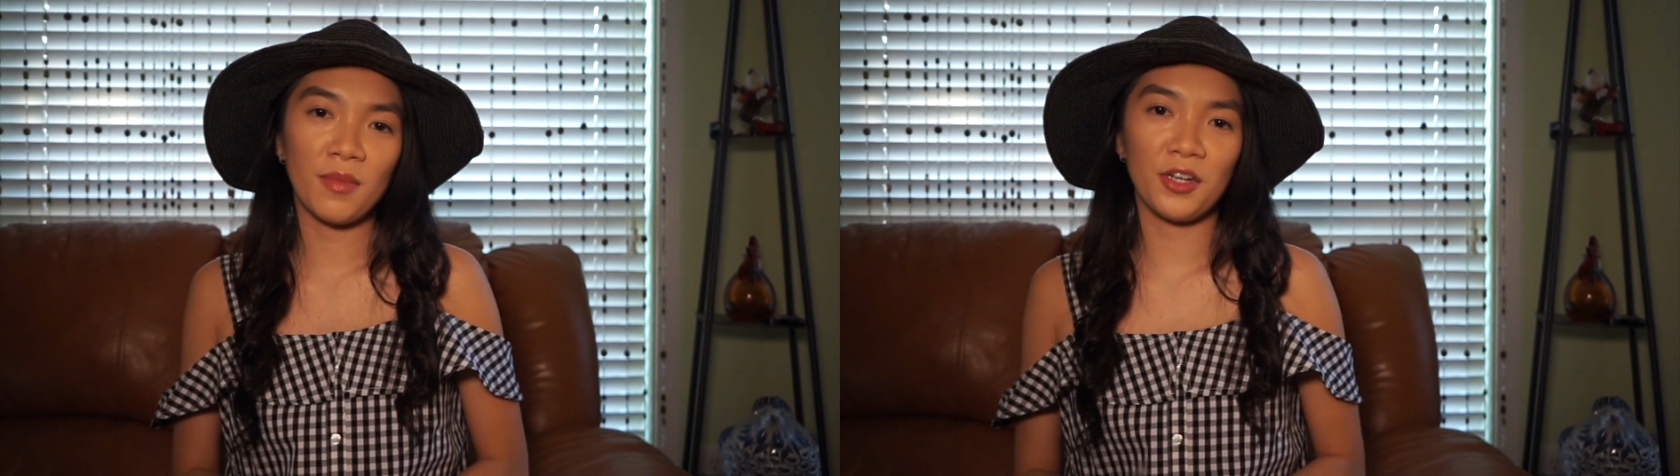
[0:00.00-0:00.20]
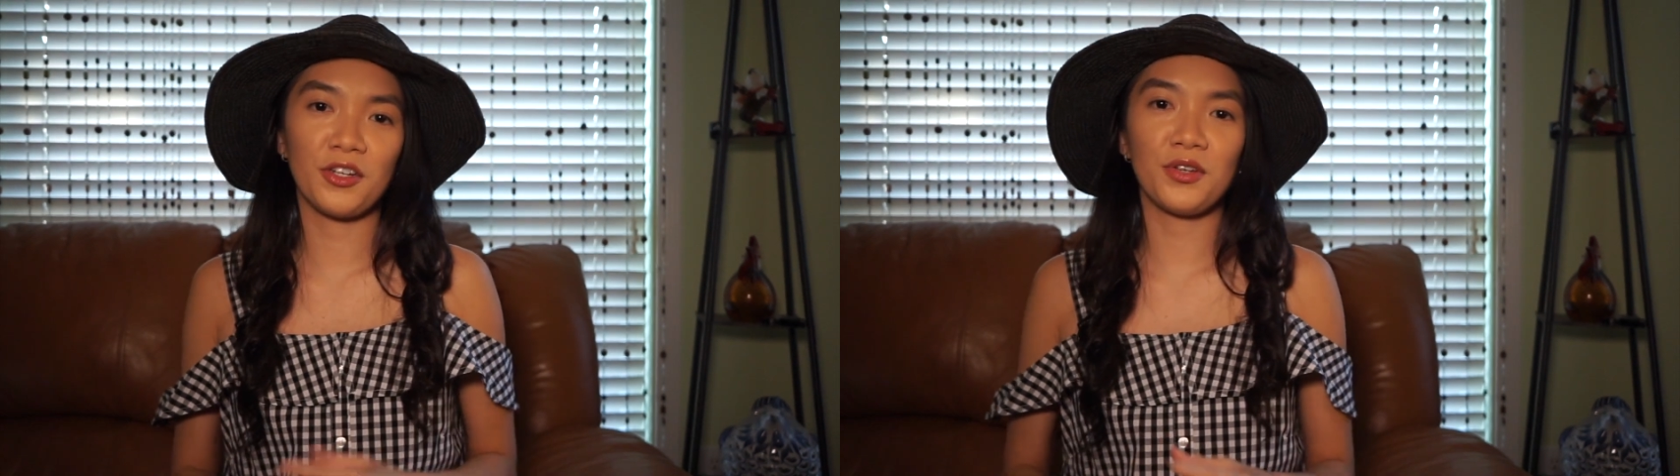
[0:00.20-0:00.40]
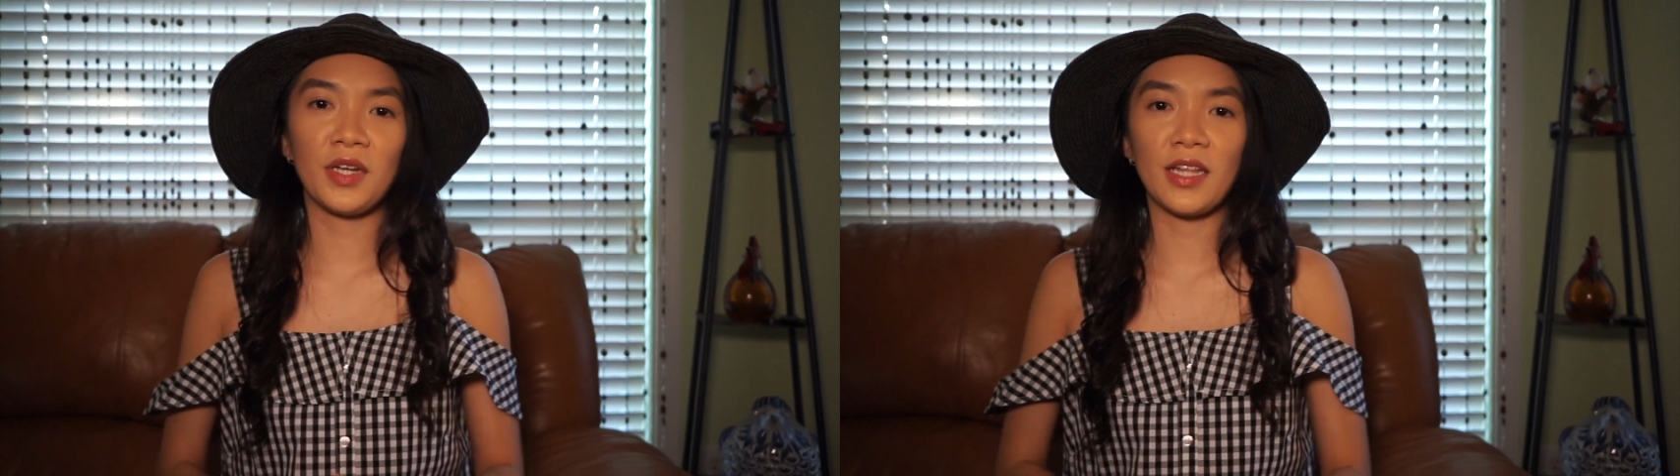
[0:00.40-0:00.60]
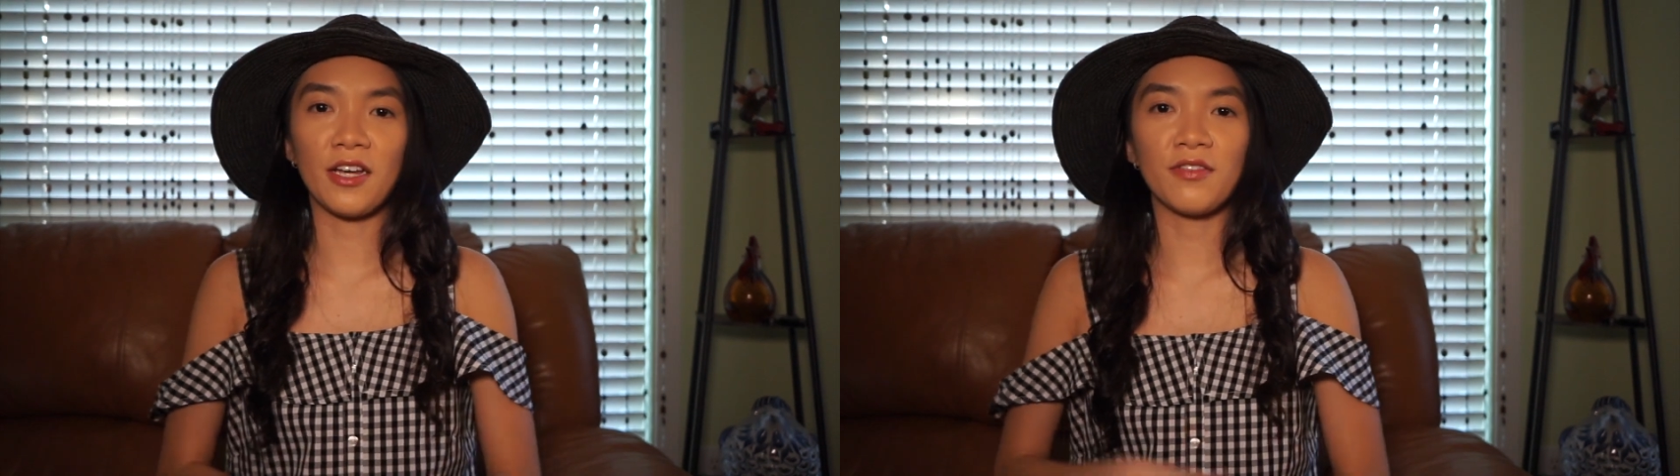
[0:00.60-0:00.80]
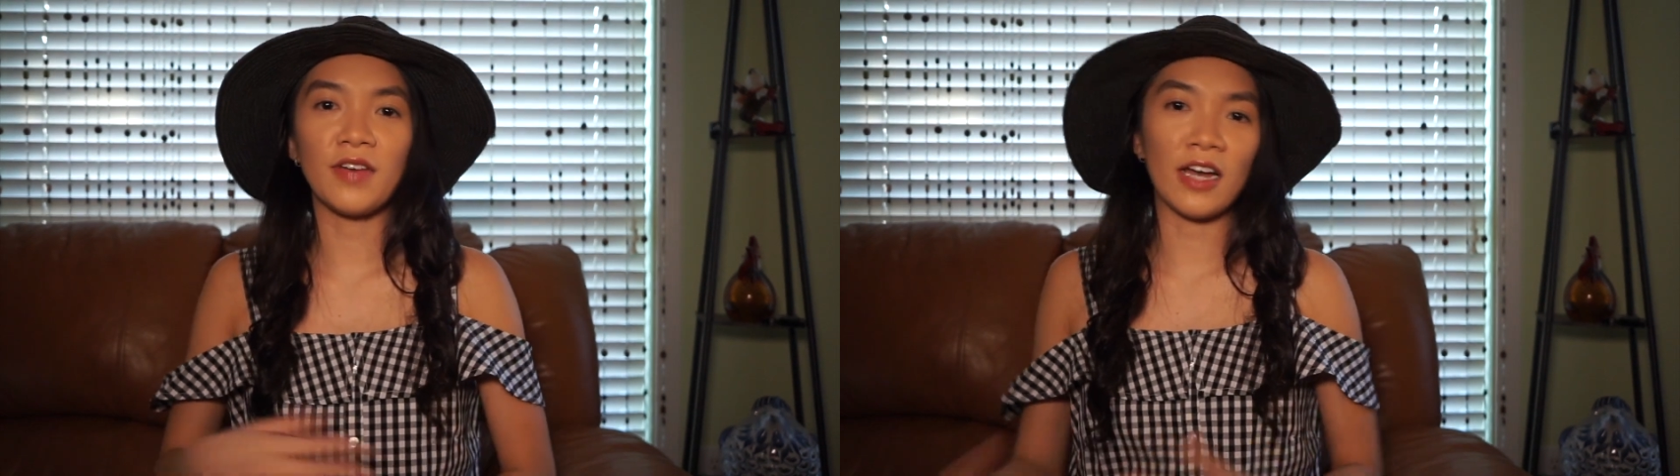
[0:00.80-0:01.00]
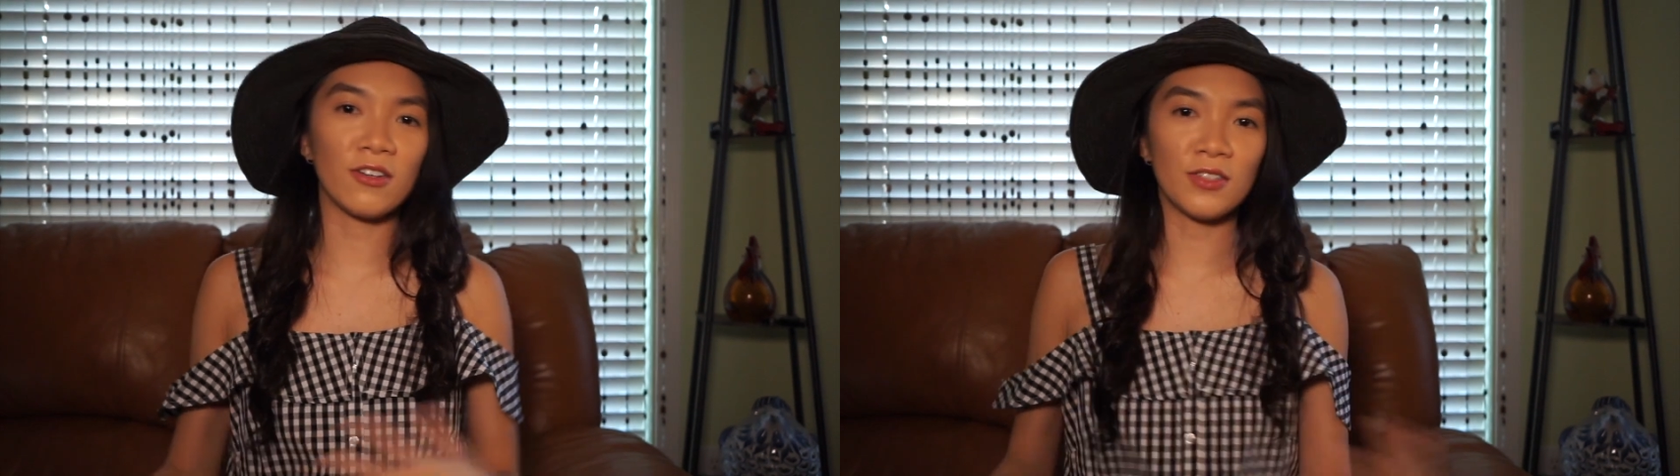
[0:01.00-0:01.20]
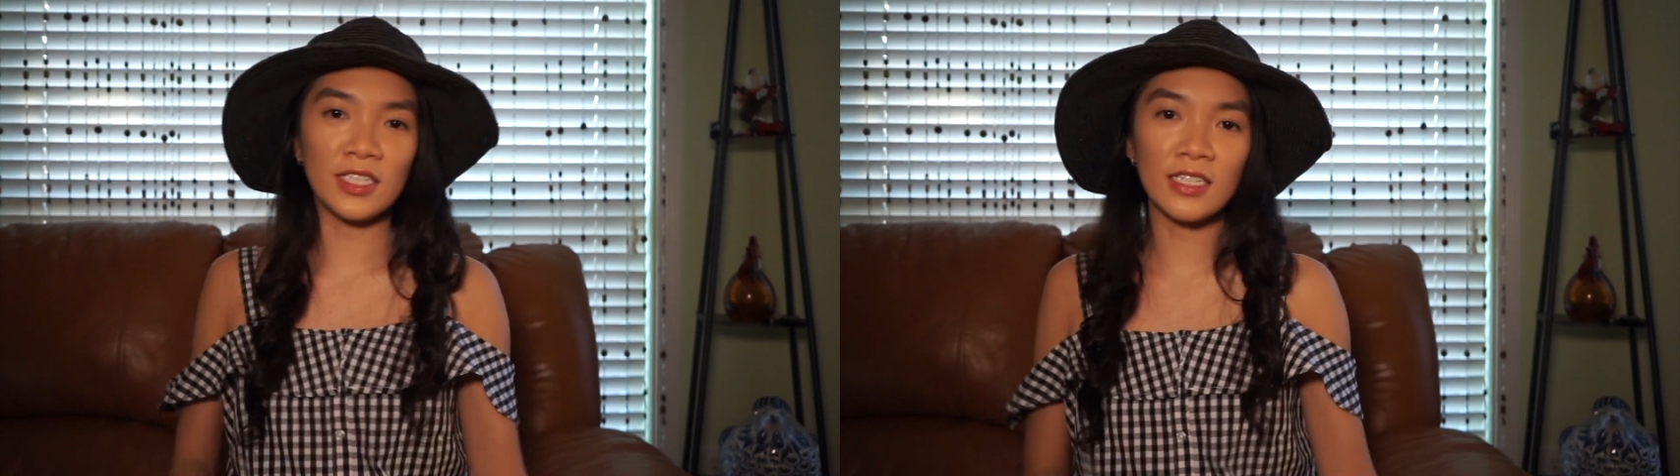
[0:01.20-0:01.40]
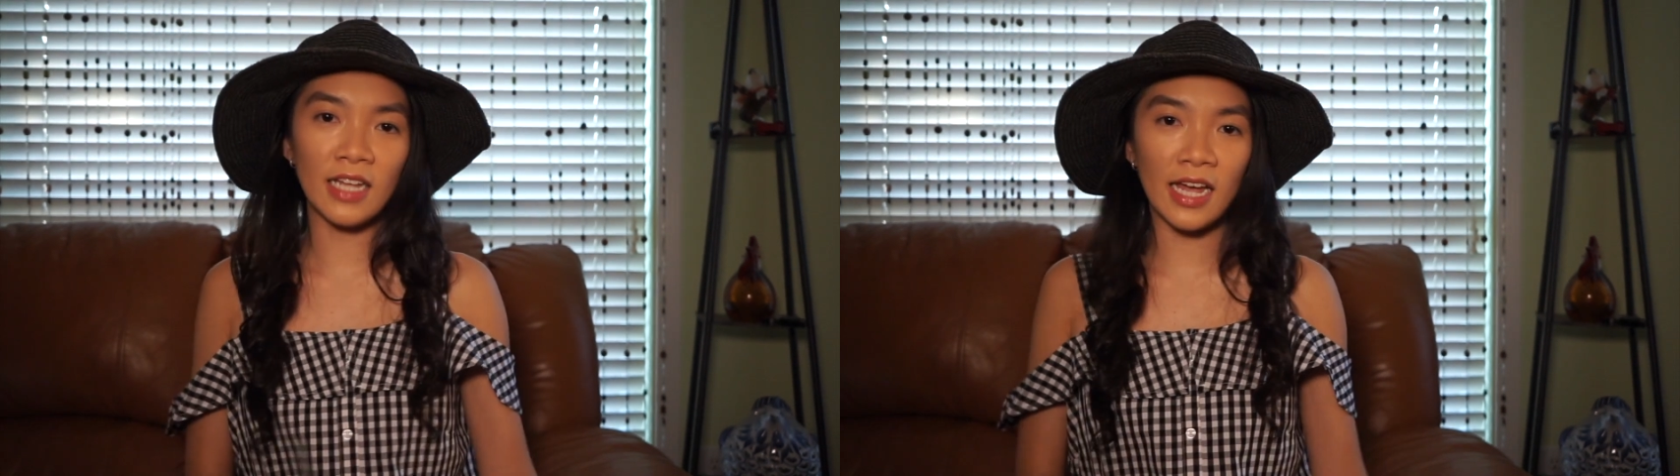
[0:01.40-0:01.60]
you're doing like a
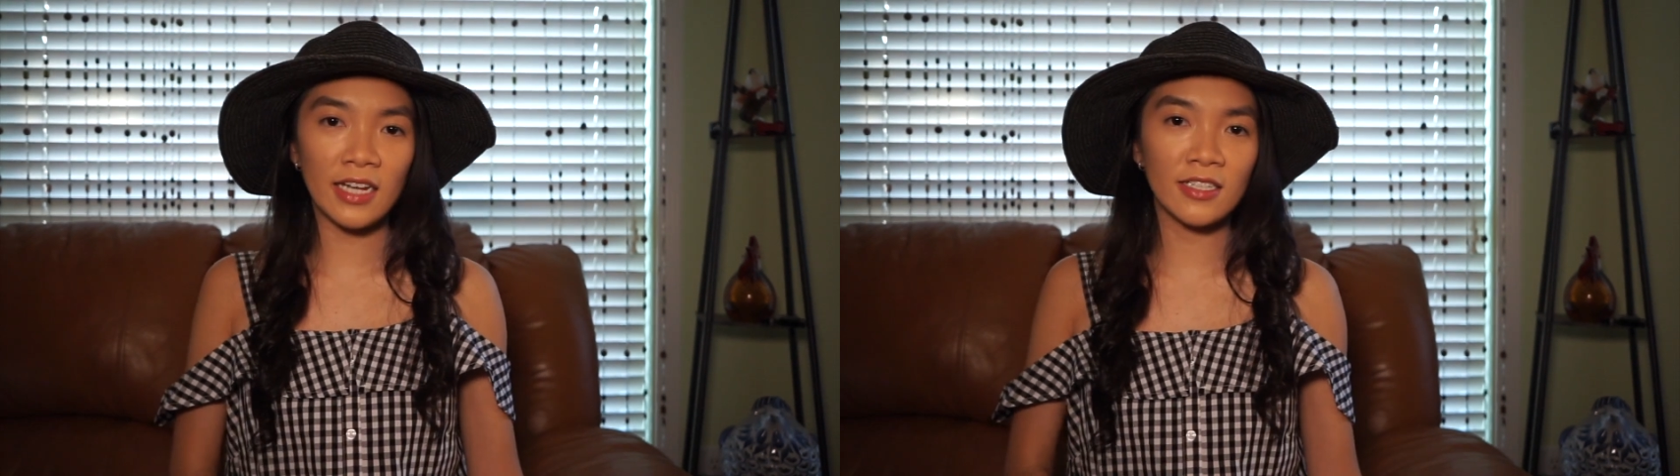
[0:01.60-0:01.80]
faculty-led